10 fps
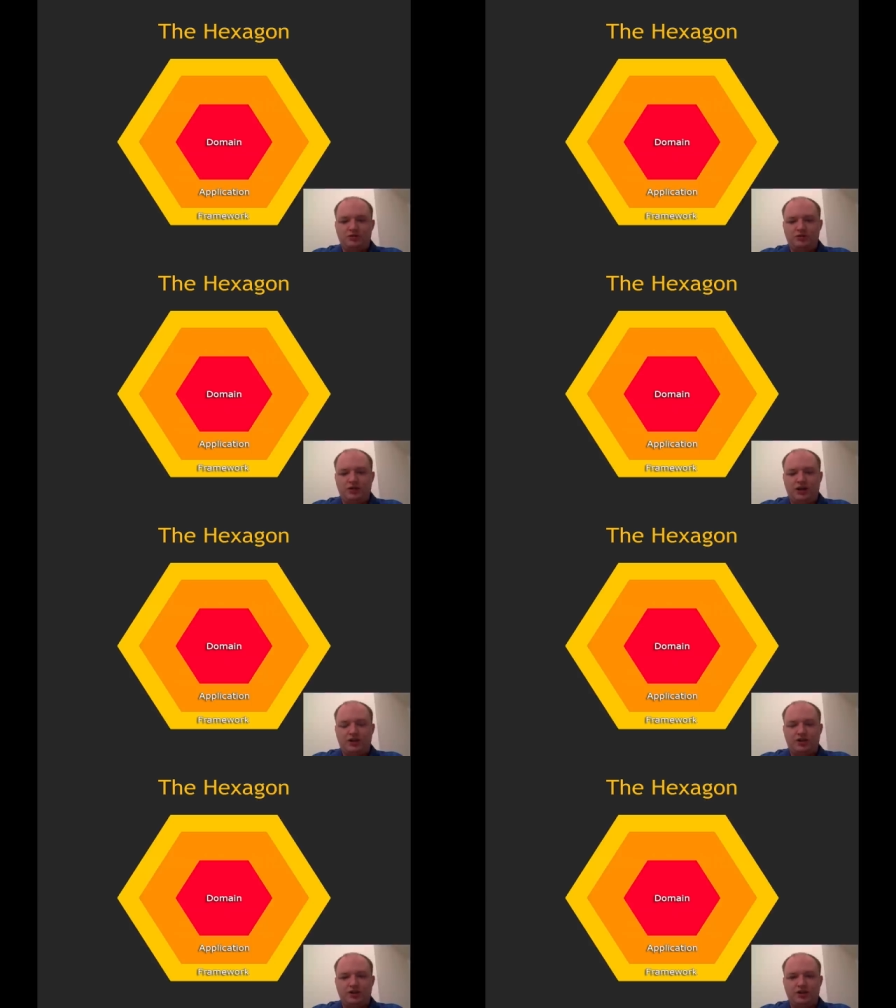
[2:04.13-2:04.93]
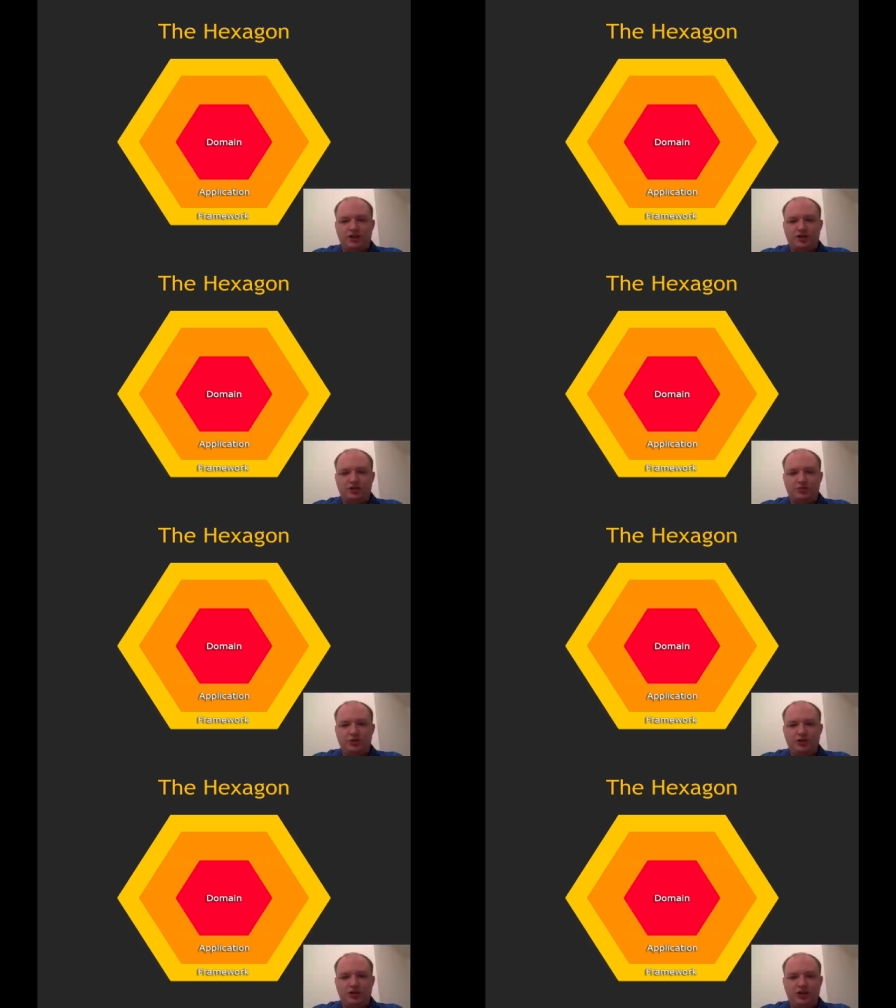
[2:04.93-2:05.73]
you actually can
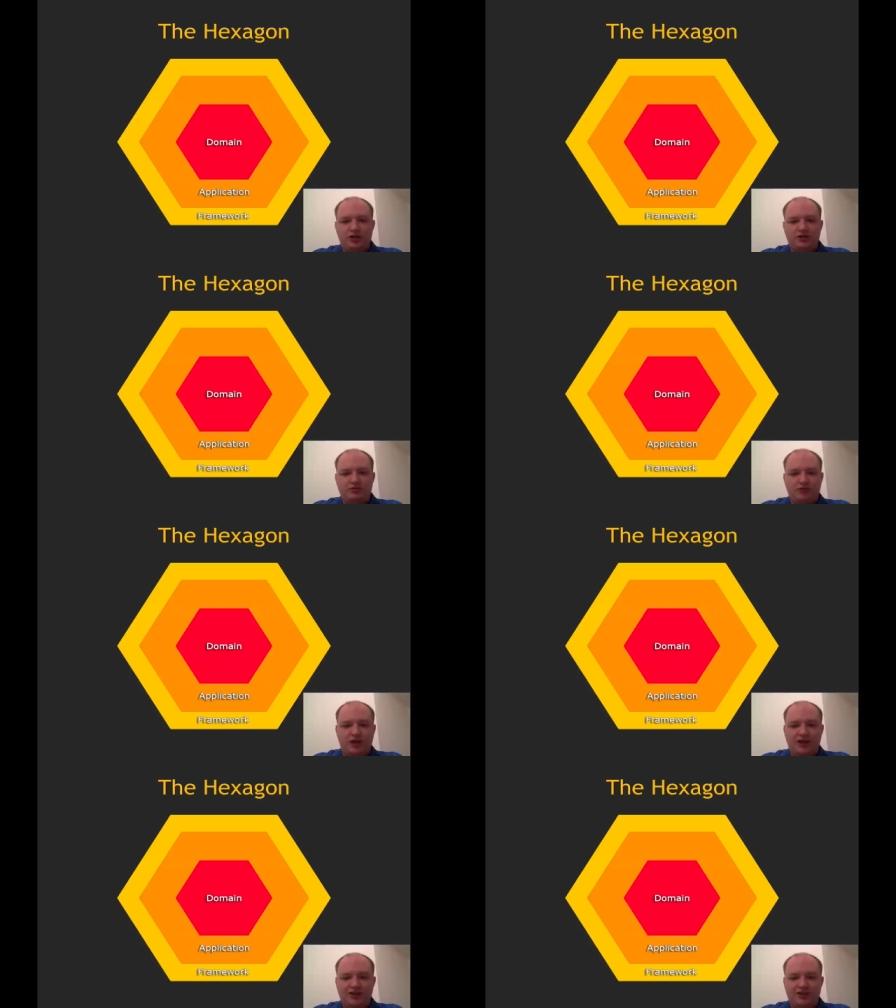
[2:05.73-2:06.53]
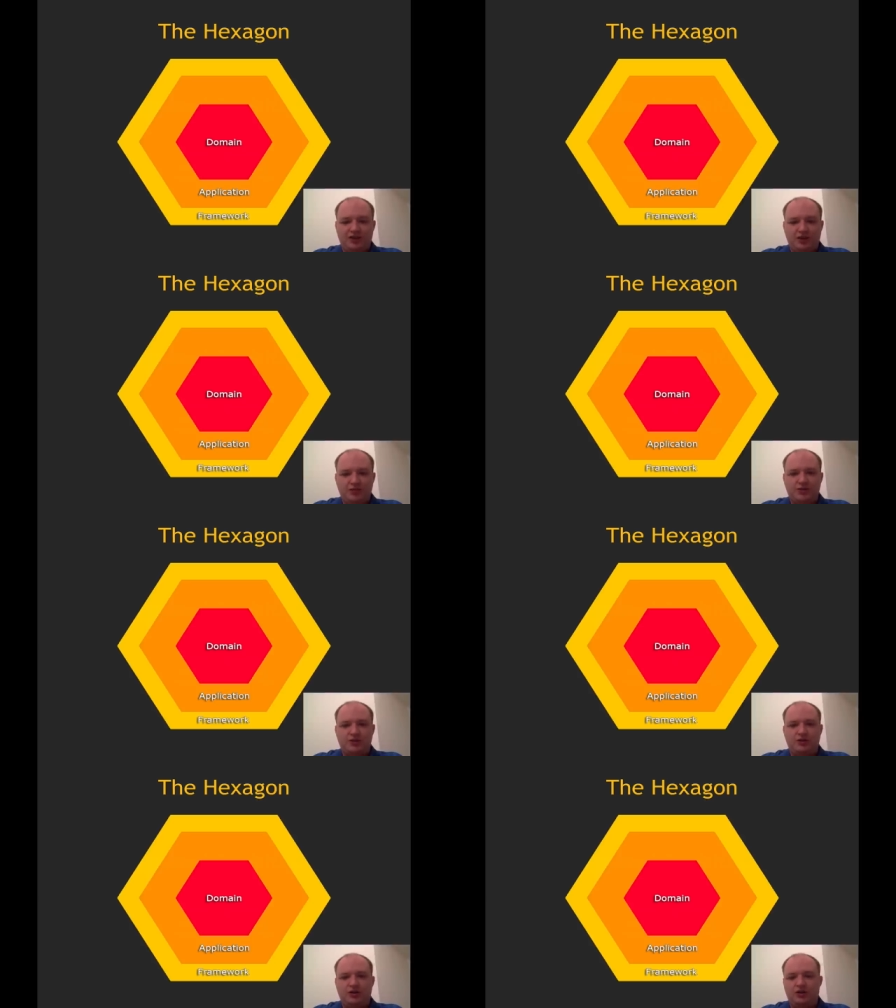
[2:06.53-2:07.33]
communicate n
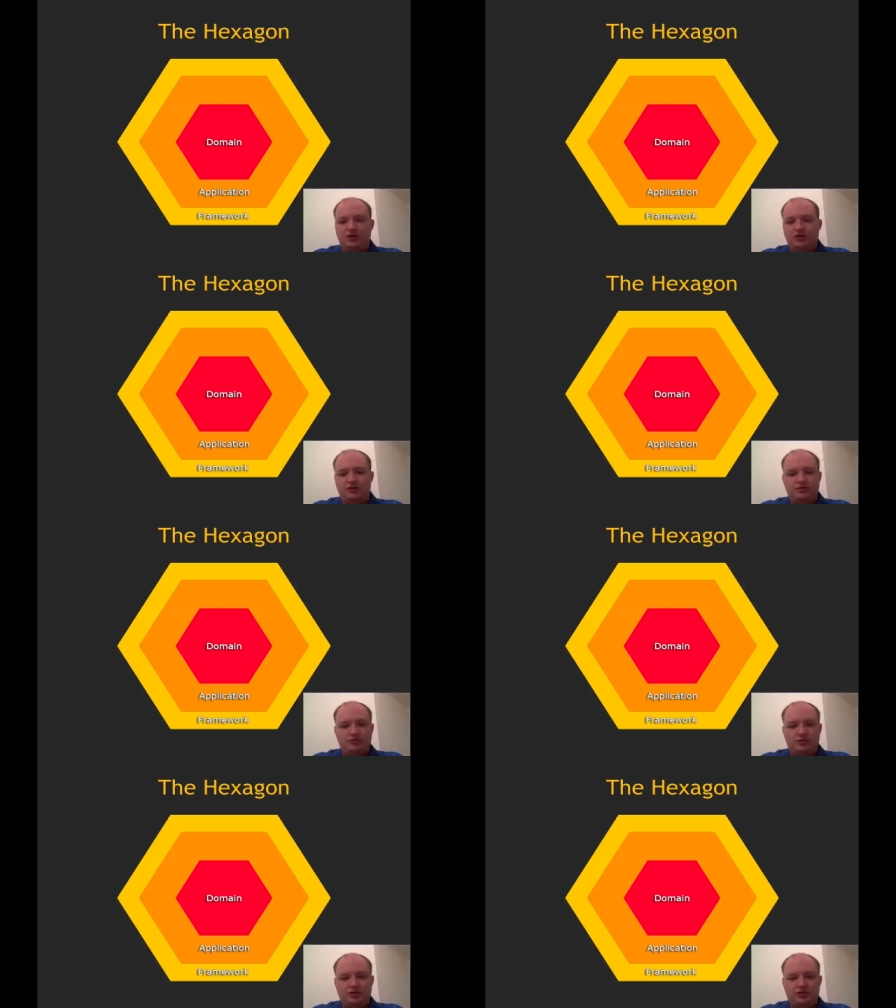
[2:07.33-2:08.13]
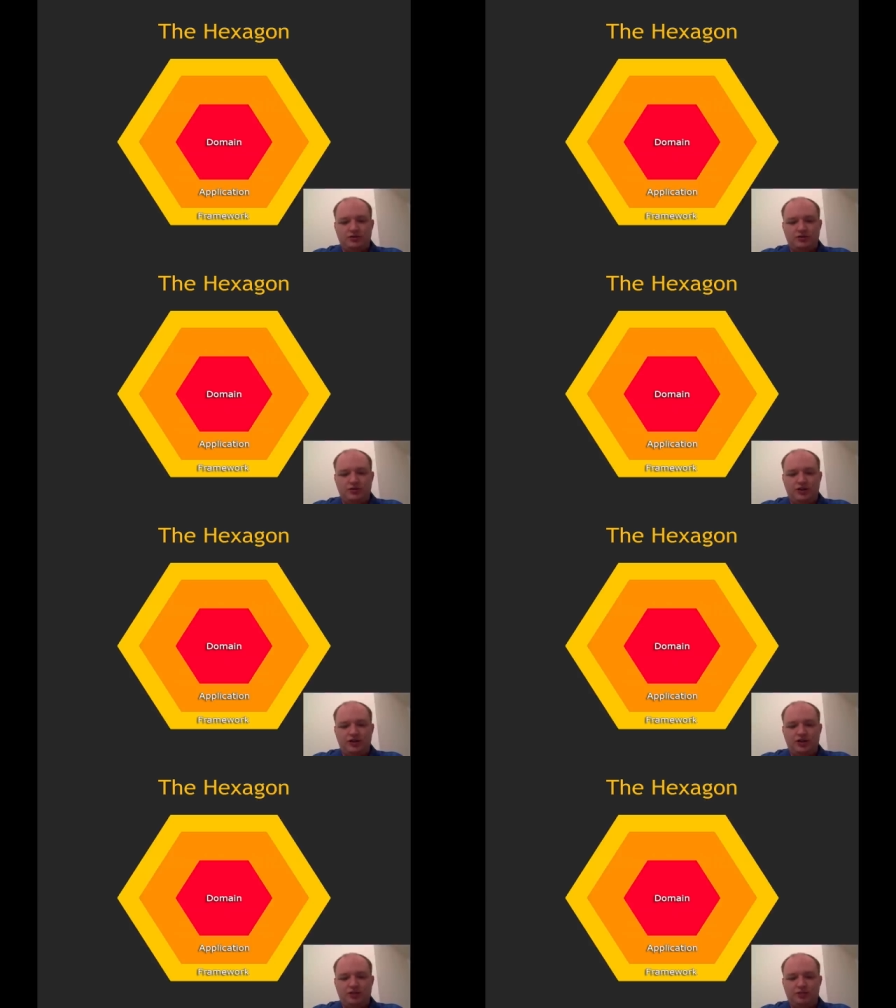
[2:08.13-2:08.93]
times, so
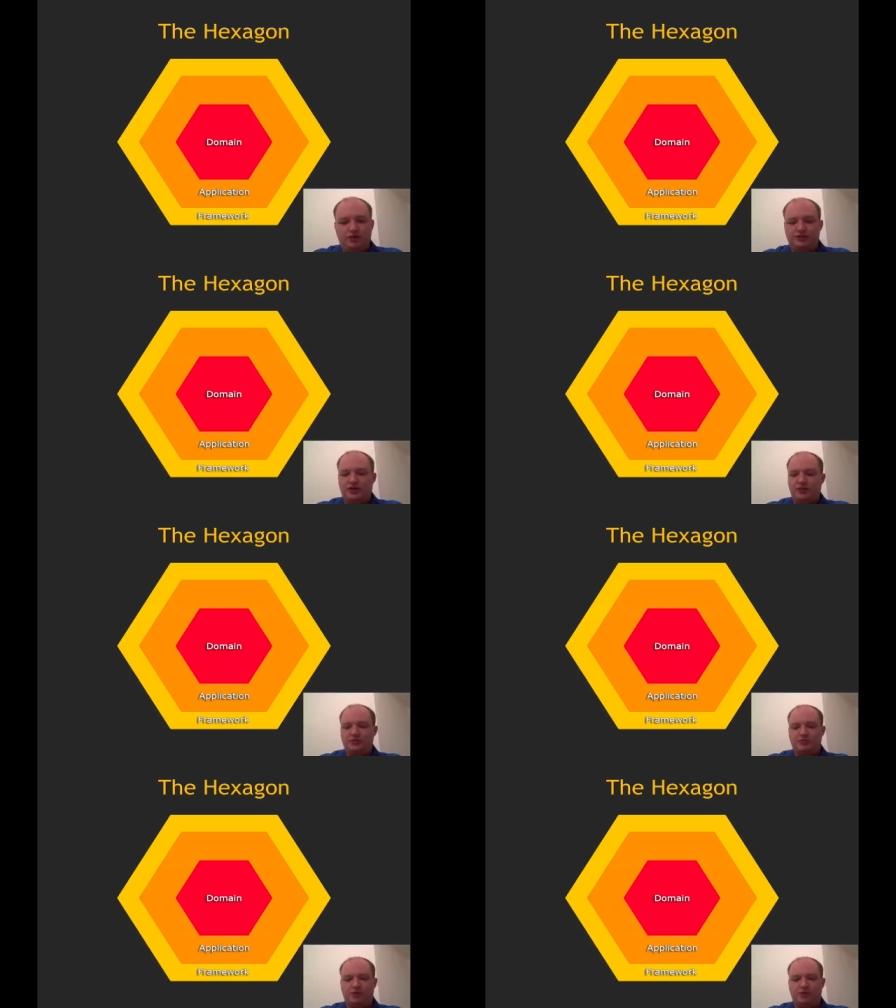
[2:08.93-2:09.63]
any number of times